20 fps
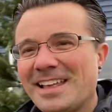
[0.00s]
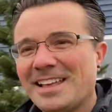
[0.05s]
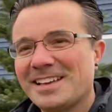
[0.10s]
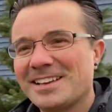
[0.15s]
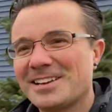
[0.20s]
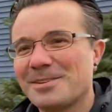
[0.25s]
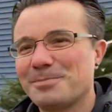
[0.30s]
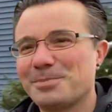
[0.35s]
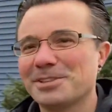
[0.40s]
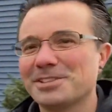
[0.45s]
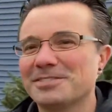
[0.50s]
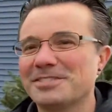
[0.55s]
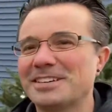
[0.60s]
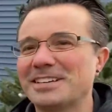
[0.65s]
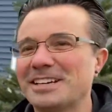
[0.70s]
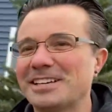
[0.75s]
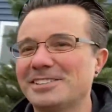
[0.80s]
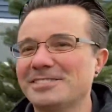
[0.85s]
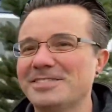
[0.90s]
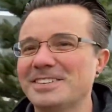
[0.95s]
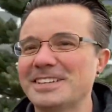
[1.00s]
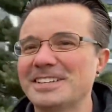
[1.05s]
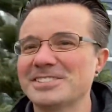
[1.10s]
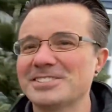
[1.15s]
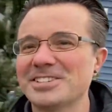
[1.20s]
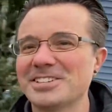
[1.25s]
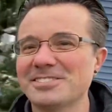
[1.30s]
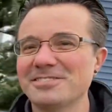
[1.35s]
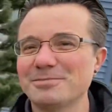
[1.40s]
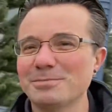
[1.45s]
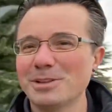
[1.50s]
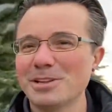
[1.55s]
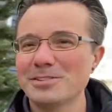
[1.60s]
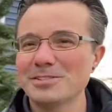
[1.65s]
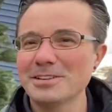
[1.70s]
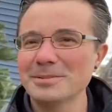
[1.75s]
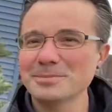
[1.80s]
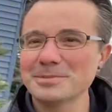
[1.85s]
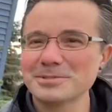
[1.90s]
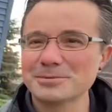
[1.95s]
a couple of our elf on the shelf blow
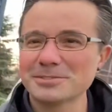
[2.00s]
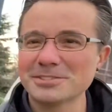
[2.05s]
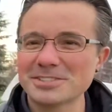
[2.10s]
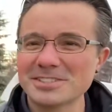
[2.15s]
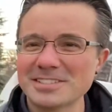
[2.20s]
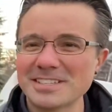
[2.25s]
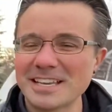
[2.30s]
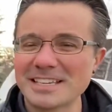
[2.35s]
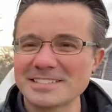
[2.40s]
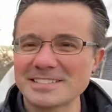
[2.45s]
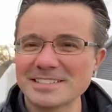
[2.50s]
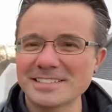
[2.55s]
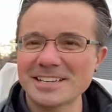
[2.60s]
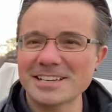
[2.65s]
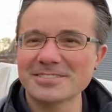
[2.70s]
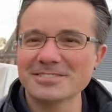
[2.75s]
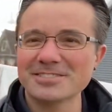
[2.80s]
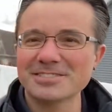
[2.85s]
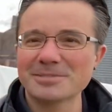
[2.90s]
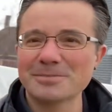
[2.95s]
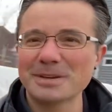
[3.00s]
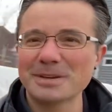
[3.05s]
up, so we're just testing out to make